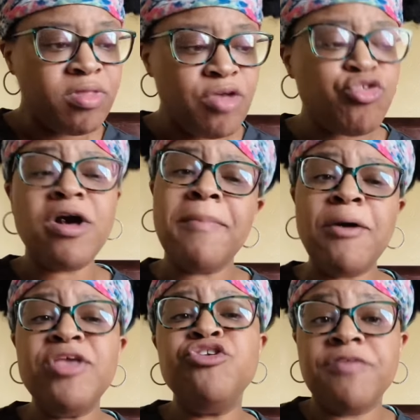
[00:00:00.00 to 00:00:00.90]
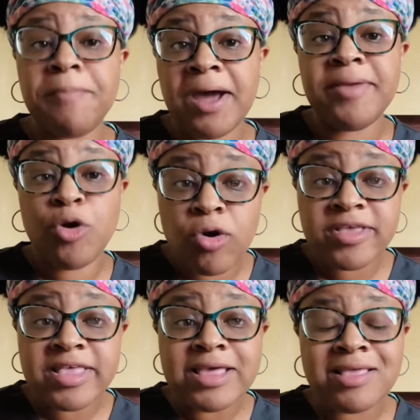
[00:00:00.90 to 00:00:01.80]
talk about in your phlebotomy
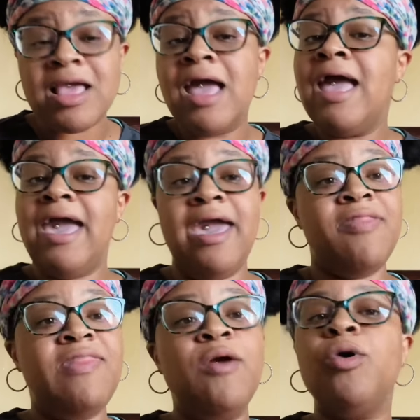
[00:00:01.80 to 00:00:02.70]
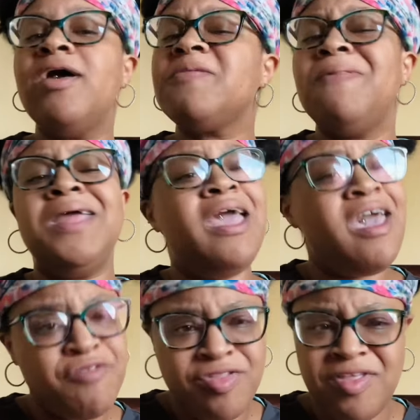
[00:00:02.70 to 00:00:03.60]
courses, and they will explain
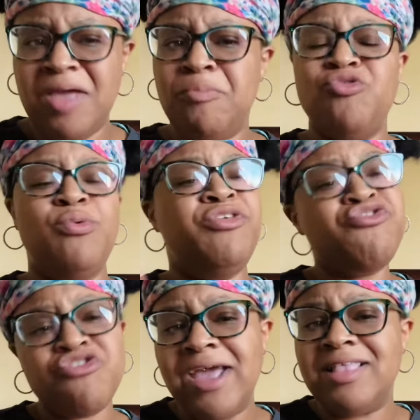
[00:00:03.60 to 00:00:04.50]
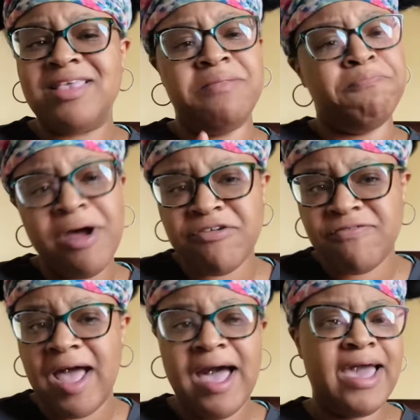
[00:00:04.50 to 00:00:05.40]
everything between straights and
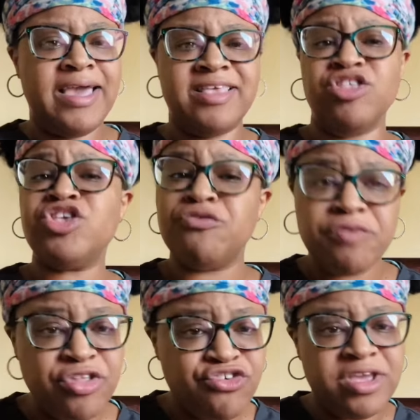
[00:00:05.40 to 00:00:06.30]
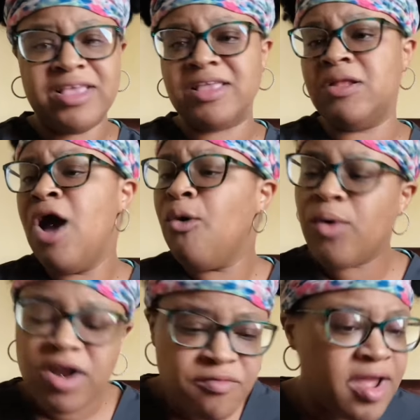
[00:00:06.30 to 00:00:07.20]
butterflies and syringes and
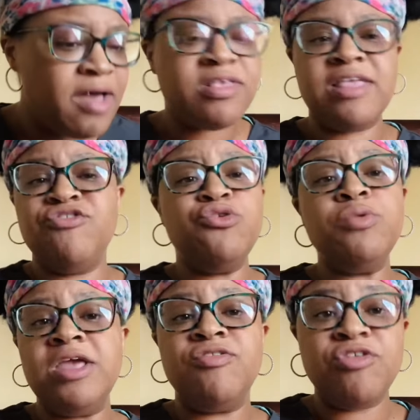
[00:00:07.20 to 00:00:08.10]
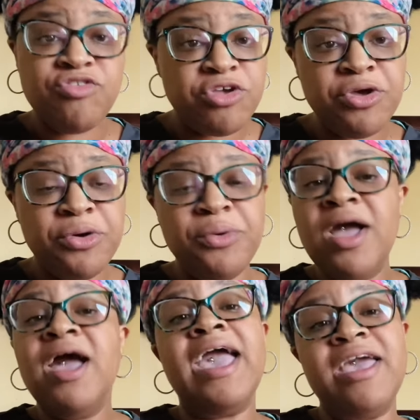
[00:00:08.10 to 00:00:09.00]
whatever else that you need to do
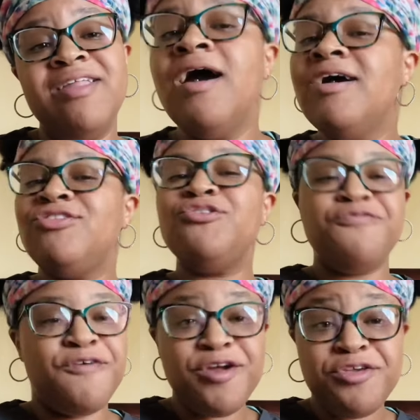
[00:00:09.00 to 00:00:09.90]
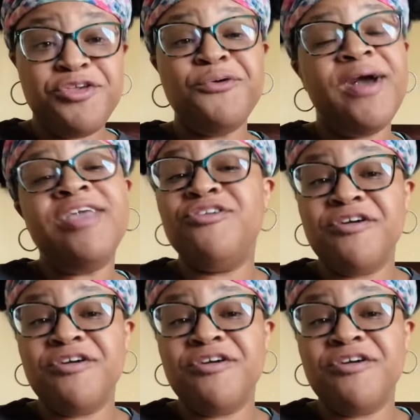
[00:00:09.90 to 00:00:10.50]
and to further you in your